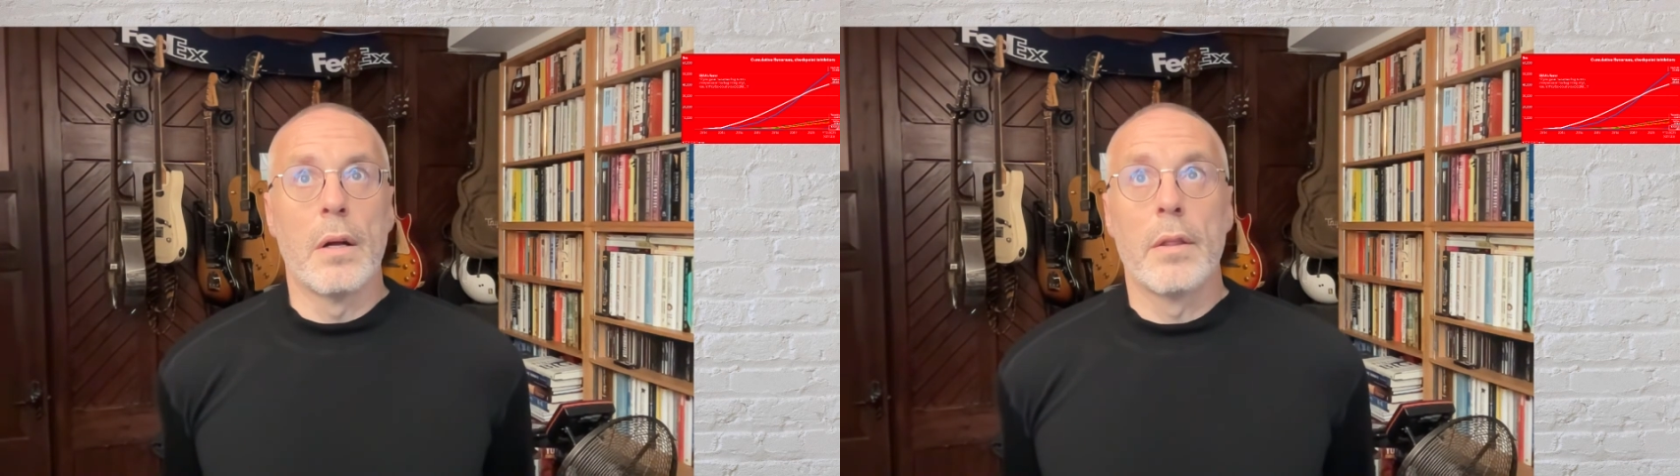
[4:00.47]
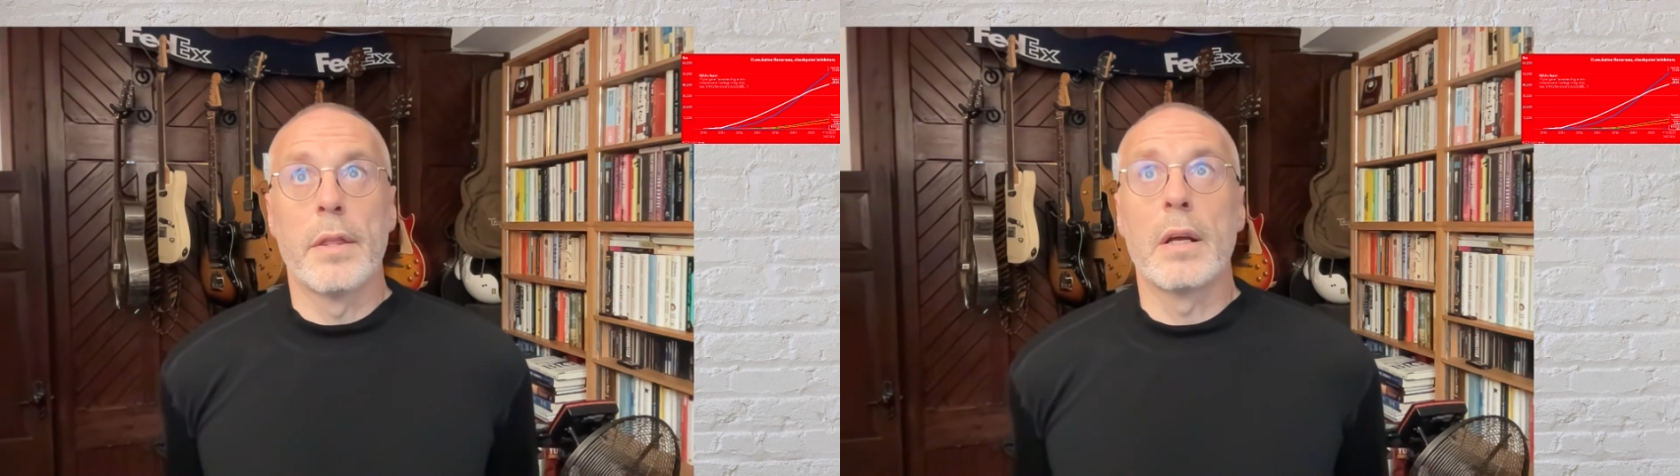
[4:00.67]

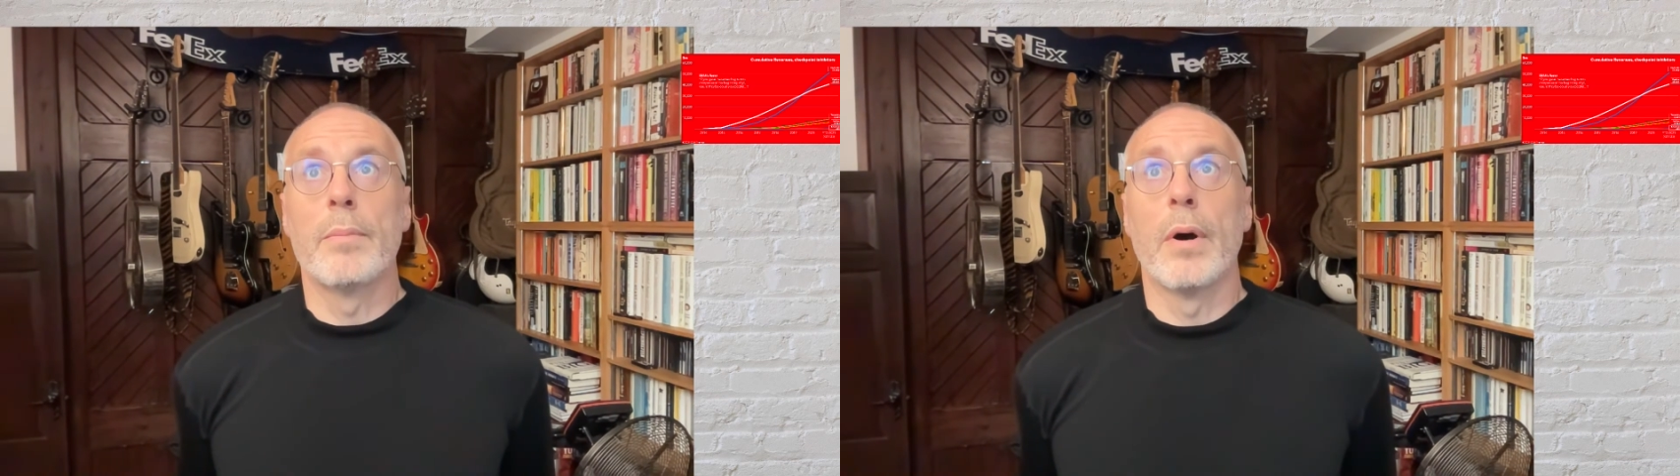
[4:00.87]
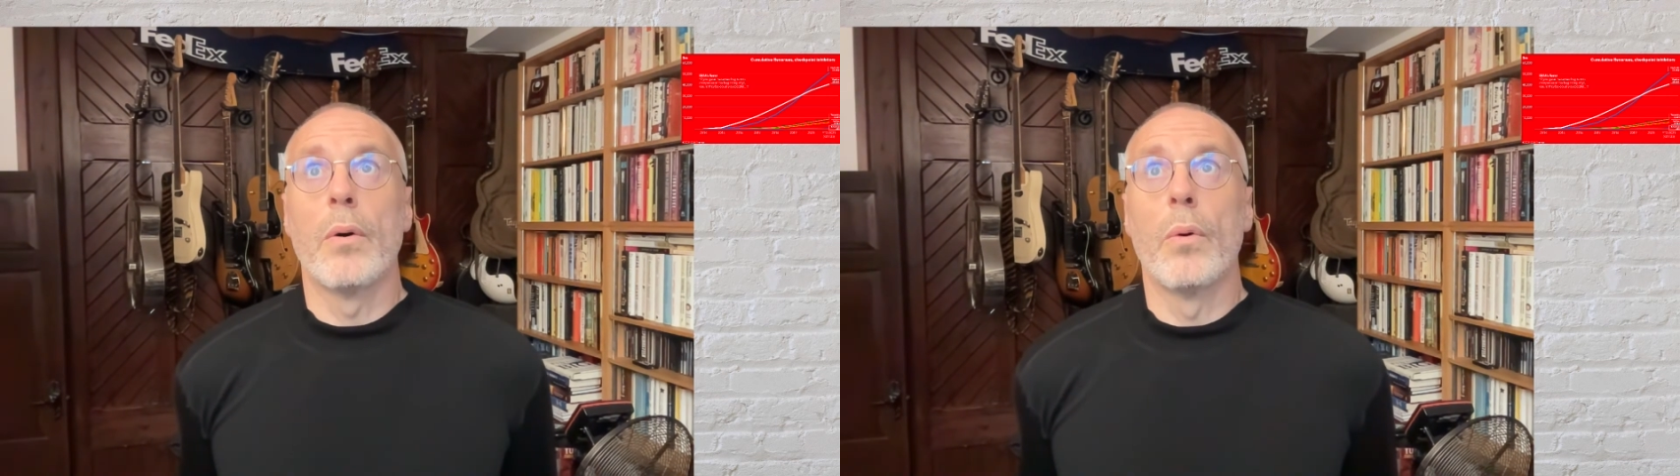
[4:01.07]
think
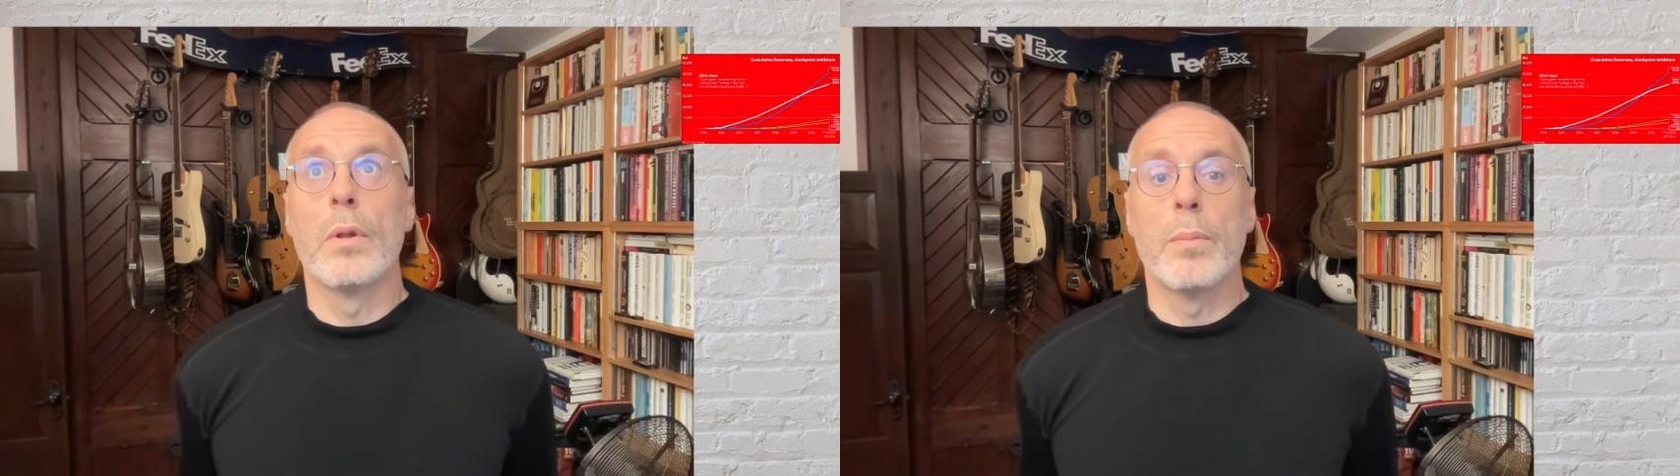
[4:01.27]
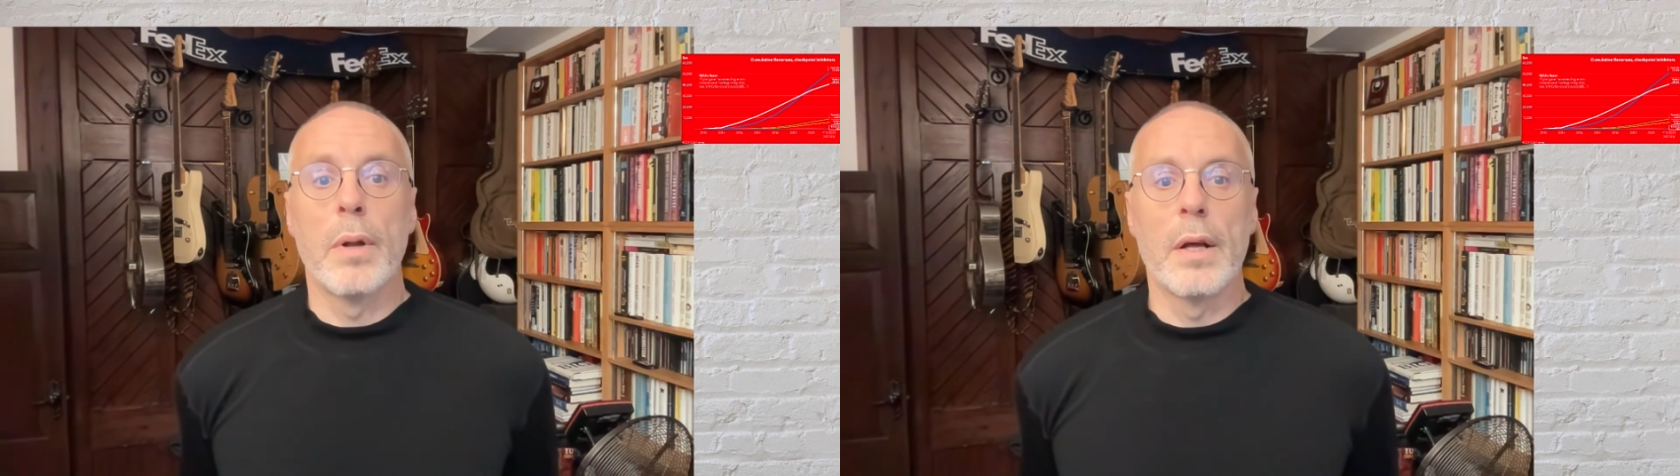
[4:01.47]
about
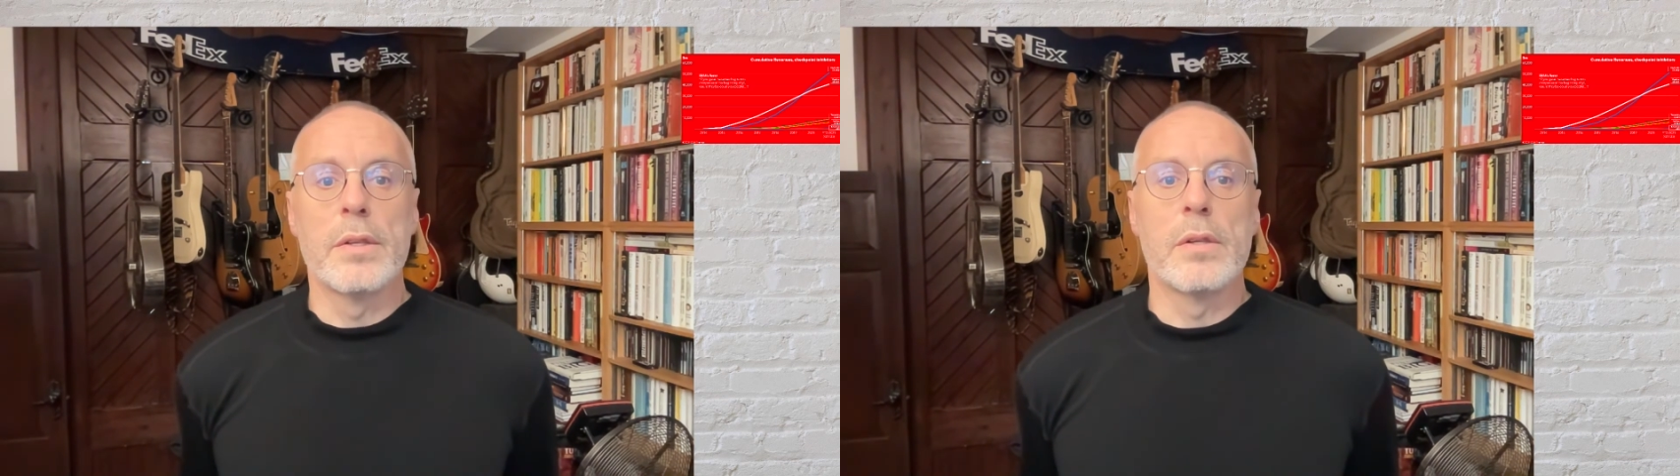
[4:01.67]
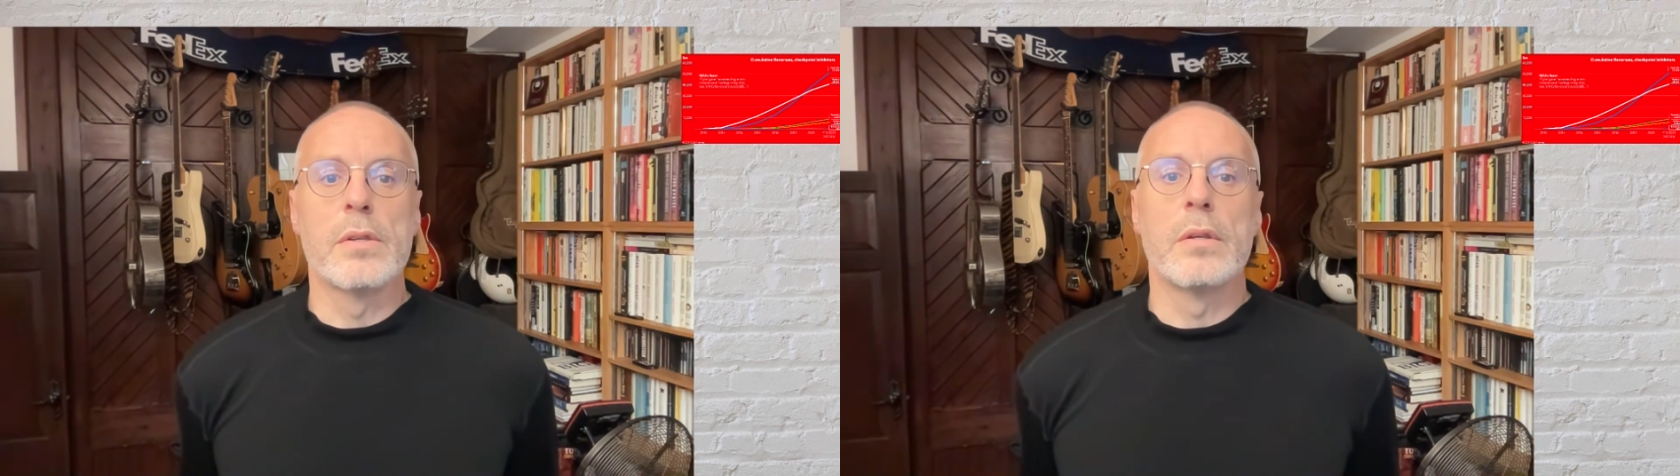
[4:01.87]
all the
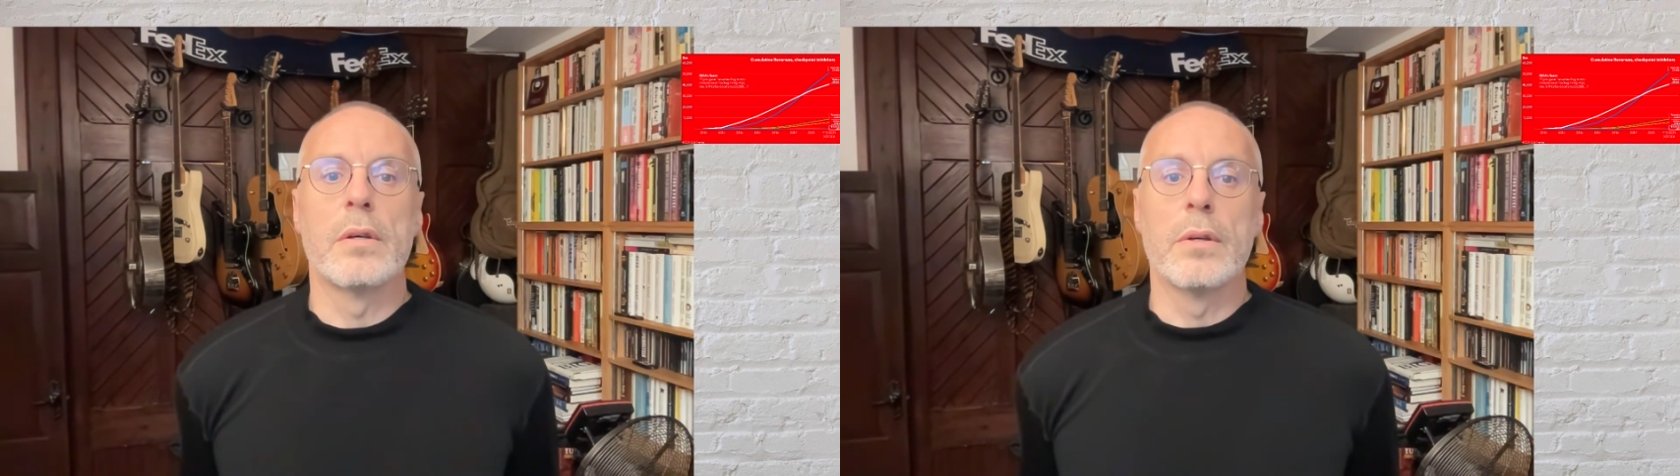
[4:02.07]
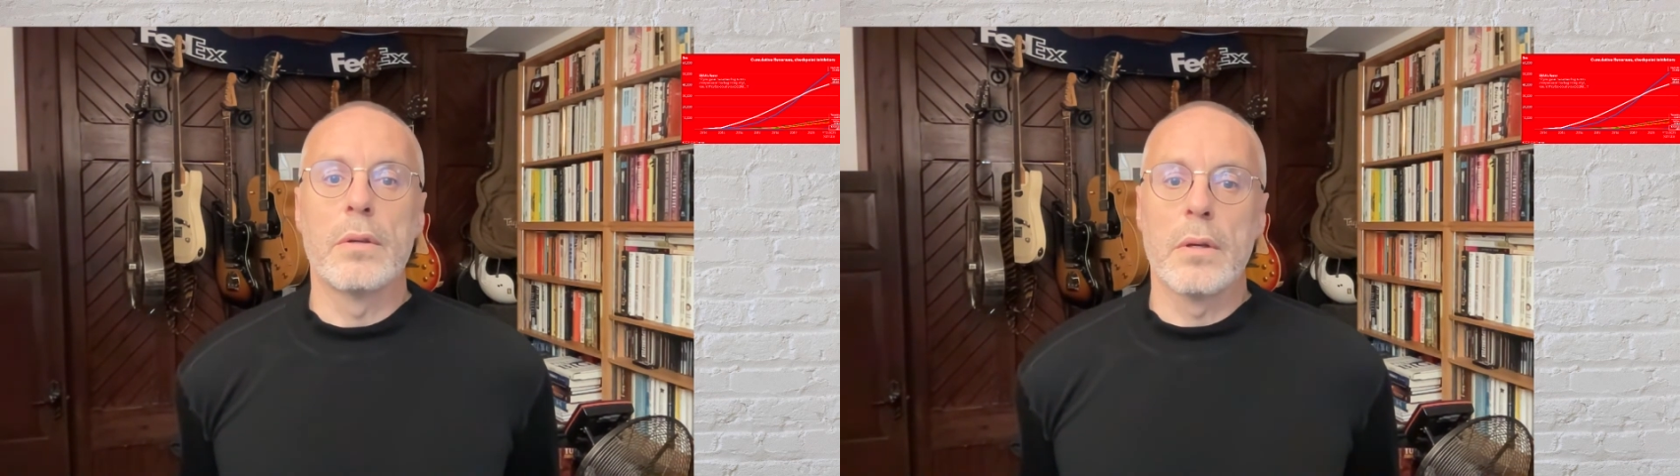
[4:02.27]
places
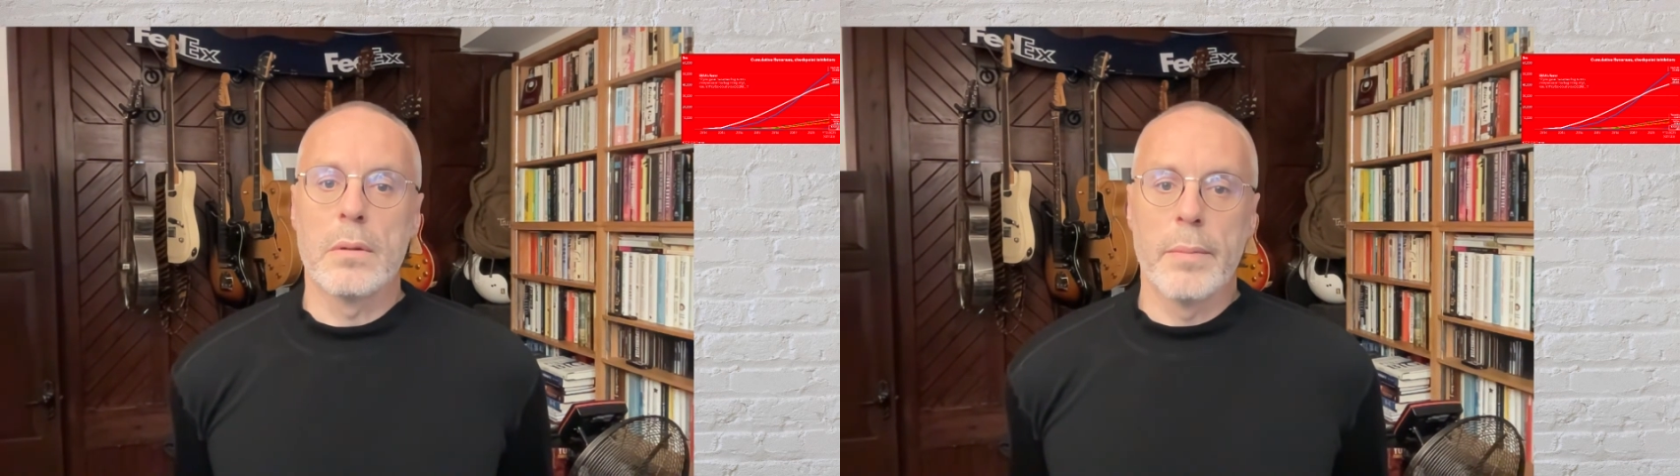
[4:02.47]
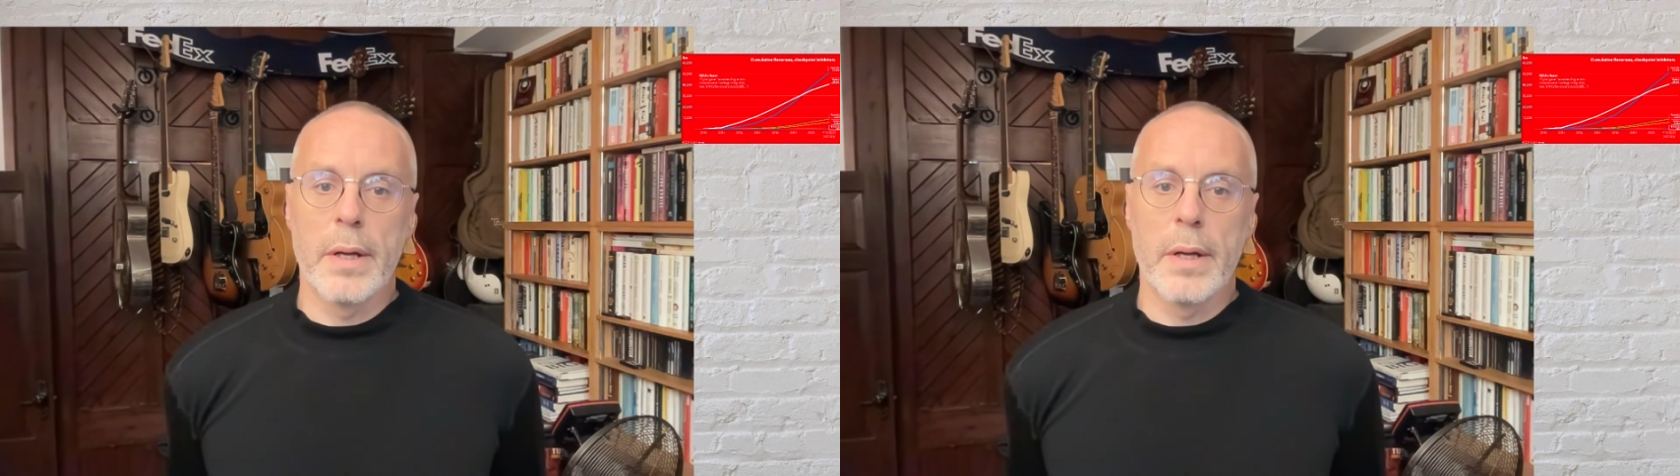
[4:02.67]
that you could